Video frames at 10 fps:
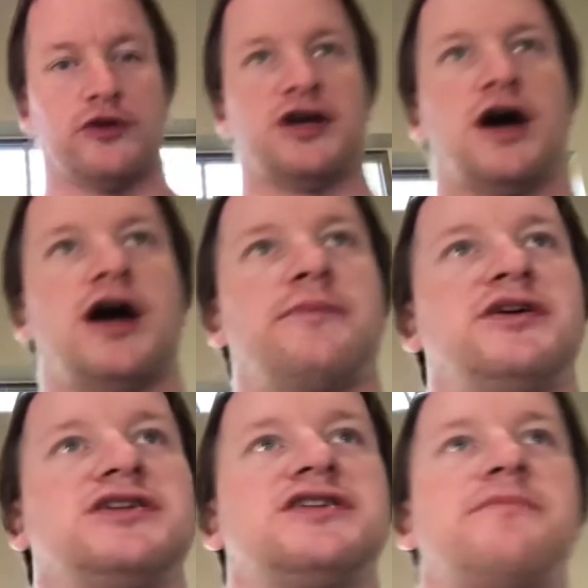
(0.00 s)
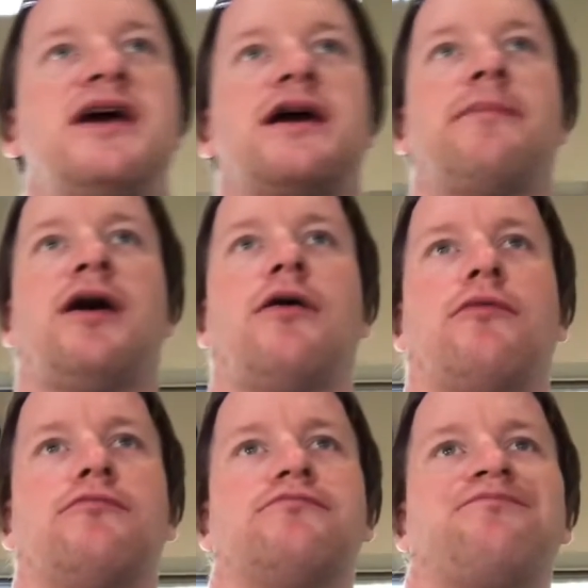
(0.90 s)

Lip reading: time is to make about